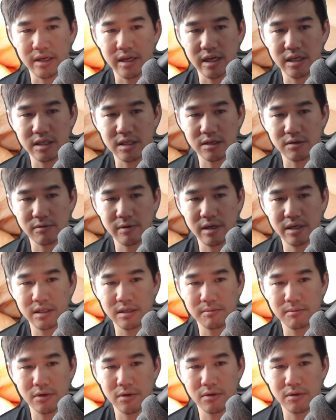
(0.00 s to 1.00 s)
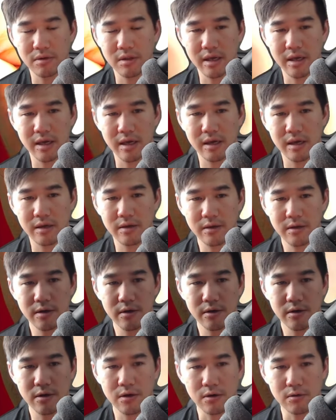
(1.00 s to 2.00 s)
SOS mode there.
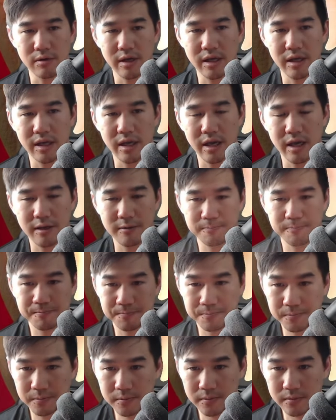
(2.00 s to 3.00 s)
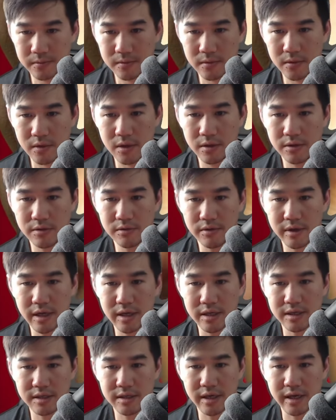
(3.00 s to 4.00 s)
Hold again, you
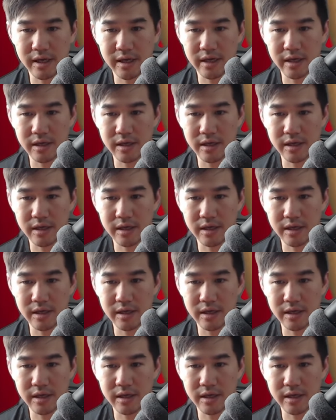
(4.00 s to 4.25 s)
get a